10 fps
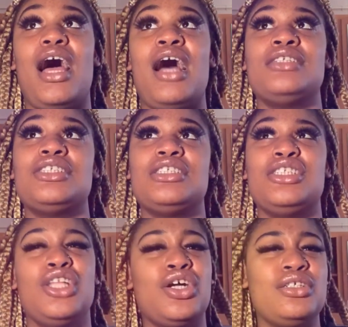I just
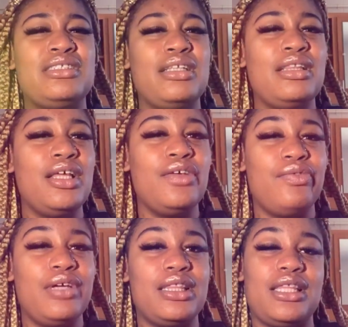learned to live
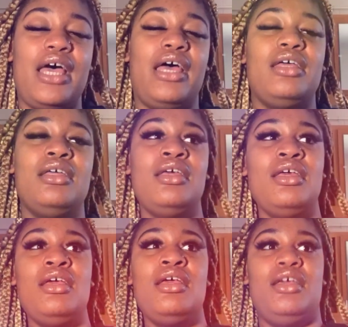with that,
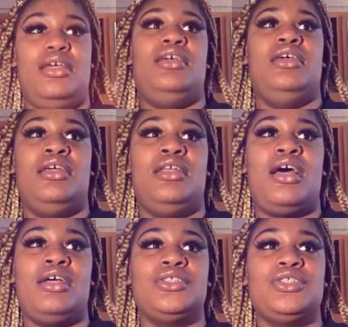and
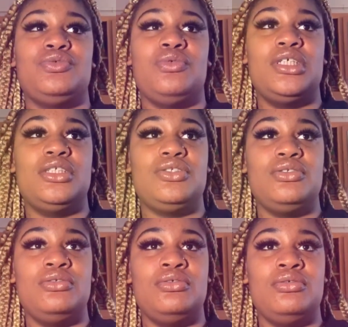I just went
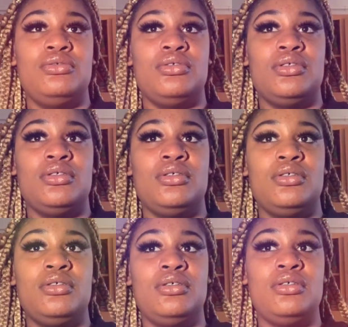to
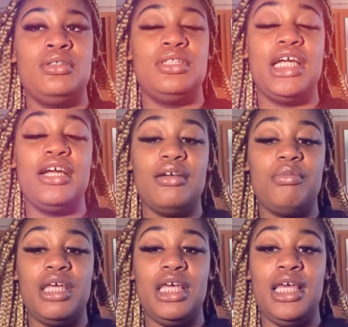
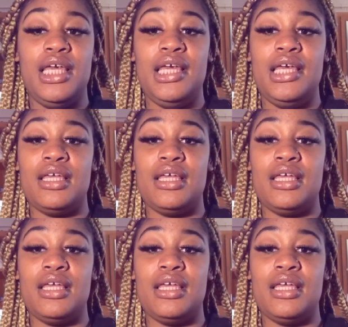therapy,